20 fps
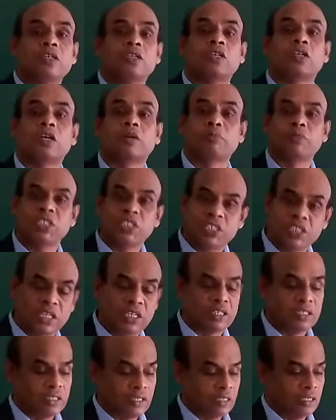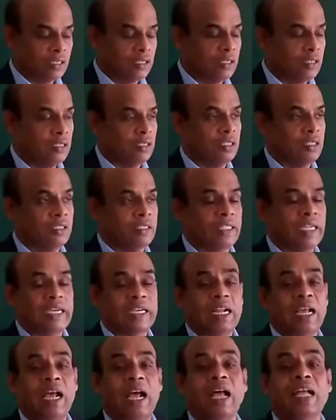Commission
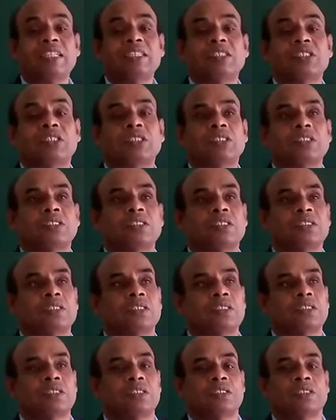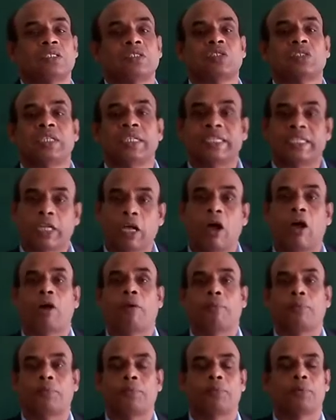that has set
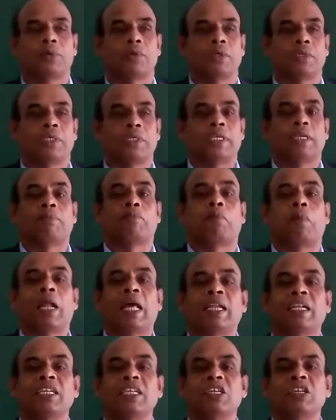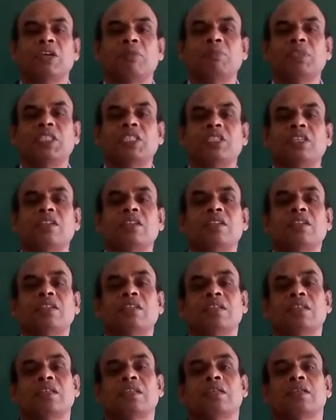up a planning commission
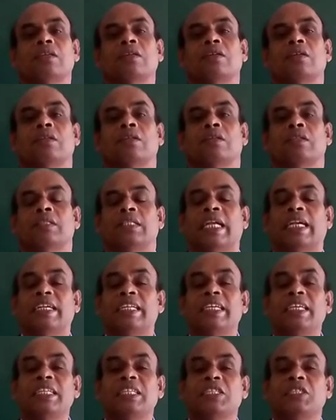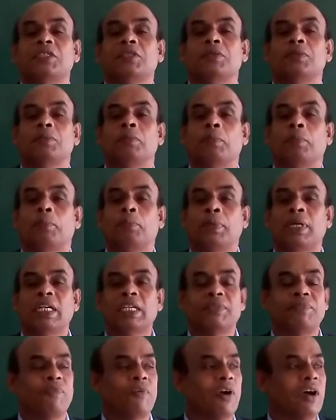that is
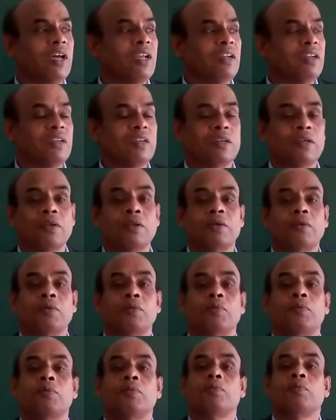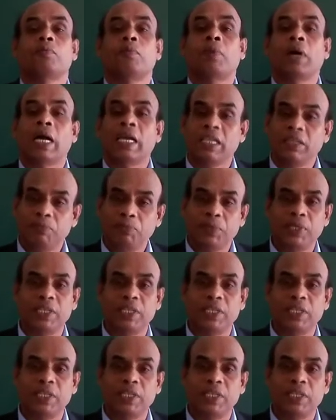built for 5